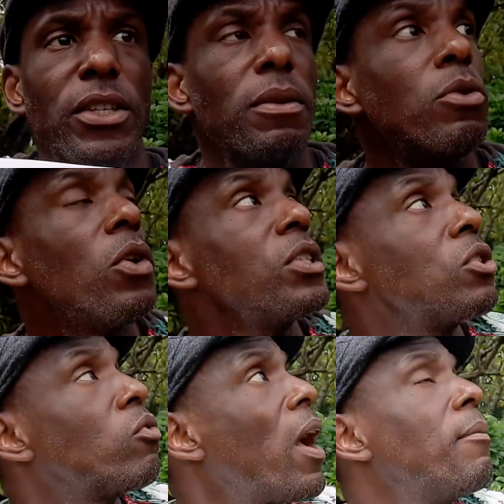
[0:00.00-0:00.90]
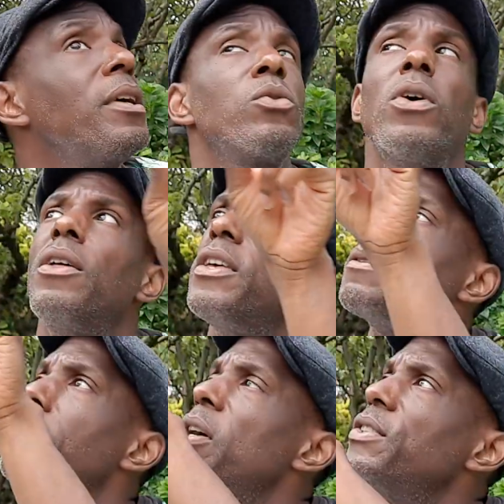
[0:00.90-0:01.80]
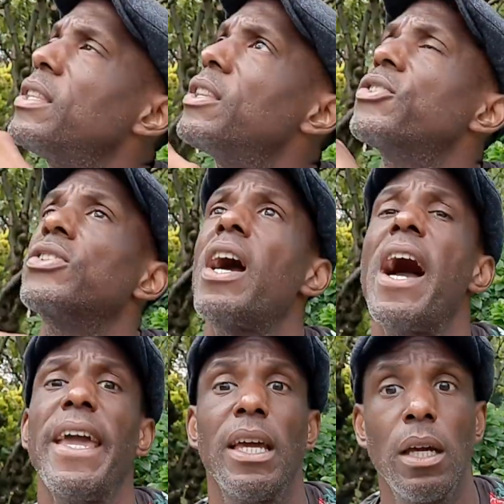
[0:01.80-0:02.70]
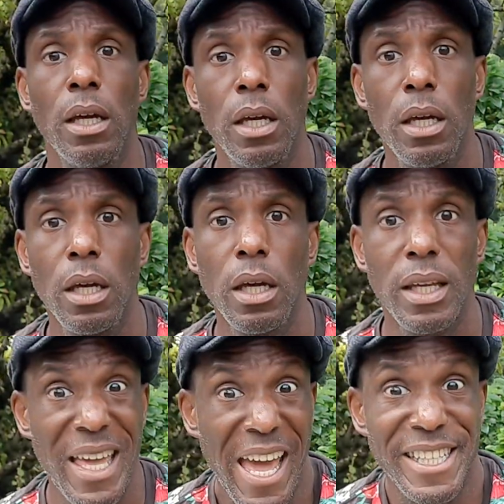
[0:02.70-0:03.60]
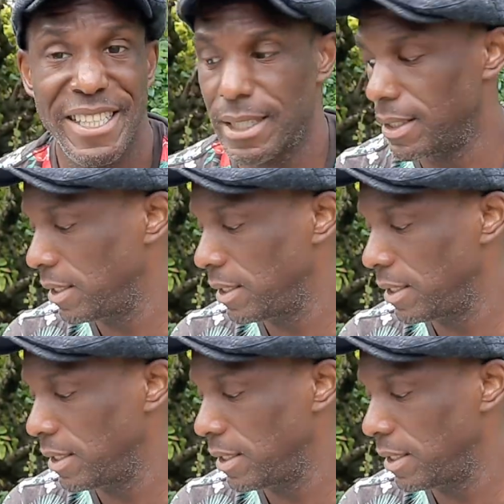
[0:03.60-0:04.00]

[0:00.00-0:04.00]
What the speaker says: some noises around me as well. There's birds in the sky. Yes.